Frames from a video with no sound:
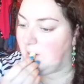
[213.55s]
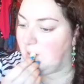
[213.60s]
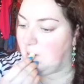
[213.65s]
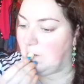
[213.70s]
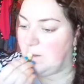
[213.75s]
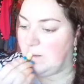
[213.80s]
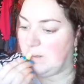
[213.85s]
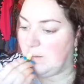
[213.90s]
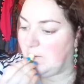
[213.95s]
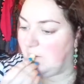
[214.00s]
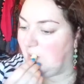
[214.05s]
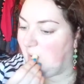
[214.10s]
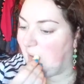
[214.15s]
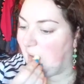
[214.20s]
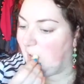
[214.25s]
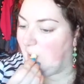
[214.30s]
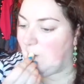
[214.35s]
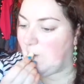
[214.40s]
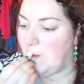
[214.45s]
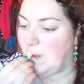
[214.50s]
It's
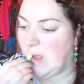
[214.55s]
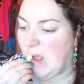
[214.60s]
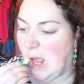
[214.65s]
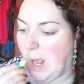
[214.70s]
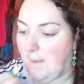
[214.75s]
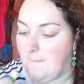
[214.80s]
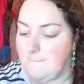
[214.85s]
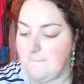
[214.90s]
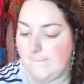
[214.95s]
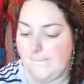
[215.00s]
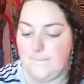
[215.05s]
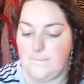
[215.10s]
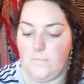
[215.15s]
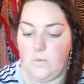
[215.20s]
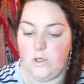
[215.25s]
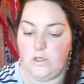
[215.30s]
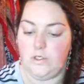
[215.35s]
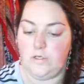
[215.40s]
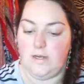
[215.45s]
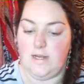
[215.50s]
really
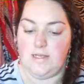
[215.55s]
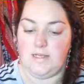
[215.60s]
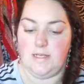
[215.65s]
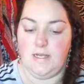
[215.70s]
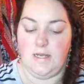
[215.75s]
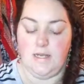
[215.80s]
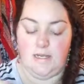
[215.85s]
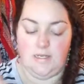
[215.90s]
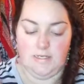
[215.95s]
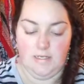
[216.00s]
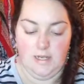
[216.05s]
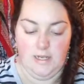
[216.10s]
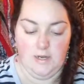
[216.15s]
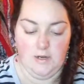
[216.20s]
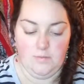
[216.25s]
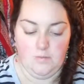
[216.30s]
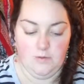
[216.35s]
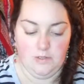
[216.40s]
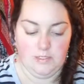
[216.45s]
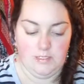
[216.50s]
moisturizing, and it's
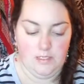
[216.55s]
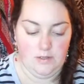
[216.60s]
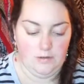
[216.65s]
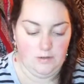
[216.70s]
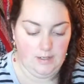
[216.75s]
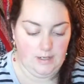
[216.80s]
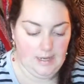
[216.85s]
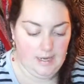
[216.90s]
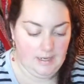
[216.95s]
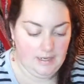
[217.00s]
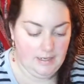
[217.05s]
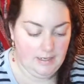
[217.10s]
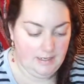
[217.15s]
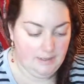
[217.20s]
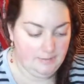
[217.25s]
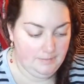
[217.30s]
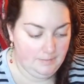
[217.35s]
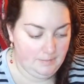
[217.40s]
100% organic.